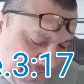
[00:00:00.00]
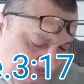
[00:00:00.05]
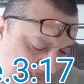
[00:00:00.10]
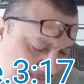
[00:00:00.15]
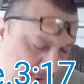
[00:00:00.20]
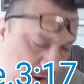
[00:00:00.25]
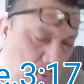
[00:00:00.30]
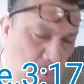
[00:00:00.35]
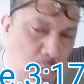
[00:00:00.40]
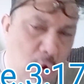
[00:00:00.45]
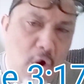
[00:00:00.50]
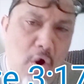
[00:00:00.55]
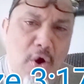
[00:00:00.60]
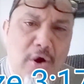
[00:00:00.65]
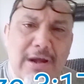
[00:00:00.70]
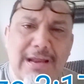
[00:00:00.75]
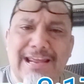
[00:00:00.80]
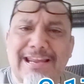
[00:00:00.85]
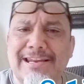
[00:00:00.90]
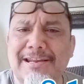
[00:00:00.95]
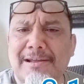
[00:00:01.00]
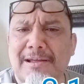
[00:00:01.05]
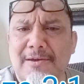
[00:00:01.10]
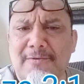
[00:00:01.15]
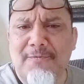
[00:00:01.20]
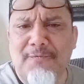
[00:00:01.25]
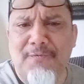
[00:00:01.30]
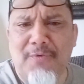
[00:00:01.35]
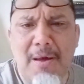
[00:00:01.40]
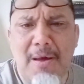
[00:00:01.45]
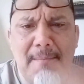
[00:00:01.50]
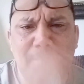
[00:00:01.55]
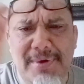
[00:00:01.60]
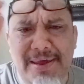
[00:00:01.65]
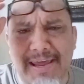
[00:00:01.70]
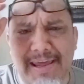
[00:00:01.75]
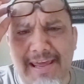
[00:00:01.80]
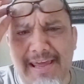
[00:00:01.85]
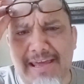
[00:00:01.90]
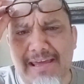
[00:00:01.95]
them a warning from
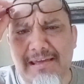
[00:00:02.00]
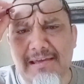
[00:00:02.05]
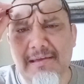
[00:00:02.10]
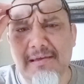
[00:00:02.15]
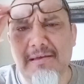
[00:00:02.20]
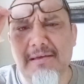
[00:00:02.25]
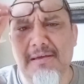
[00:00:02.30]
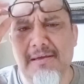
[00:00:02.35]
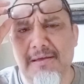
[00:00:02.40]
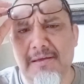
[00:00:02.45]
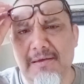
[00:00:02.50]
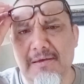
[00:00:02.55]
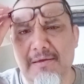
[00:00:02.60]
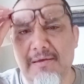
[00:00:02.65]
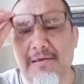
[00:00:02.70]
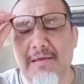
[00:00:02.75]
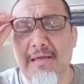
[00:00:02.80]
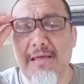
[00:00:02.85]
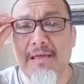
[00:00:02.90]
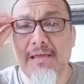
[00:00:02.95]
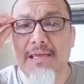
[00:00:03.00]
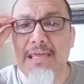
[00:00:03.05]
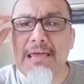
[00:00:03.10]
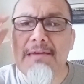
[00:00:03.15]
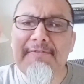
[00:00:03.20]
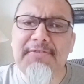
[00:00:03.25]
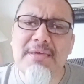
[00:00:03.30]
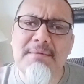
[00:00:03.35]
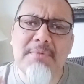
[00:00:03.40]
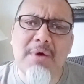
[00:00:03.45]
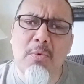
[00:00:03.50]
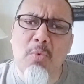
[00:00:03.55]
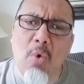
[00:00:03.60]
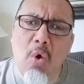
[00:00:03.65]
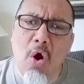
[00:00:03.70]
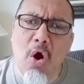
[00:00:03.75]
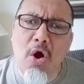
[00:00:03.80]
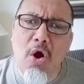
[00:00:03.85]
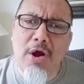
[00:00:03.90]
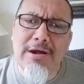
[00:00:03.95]
me. Give them a
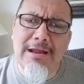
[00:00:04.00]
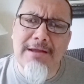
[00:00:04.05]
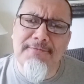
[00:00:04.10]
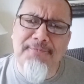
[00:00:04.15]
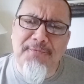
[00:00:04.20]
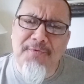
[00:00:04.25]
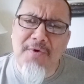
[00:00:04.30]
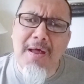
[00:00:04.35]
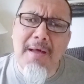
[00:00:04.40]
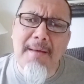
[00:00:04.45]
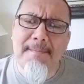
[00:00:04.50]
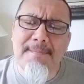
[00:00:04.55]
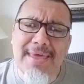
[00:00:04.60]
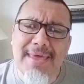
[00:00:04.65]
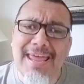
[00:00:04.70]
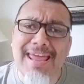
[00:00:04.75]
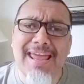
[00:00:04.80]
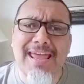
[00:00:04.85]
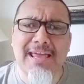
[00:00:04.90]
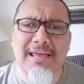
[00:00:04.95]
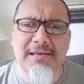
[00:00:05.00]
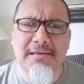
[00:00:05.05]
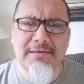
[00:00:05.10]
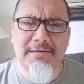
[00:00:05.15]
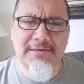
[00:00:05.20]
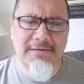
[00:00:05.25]
warning from me.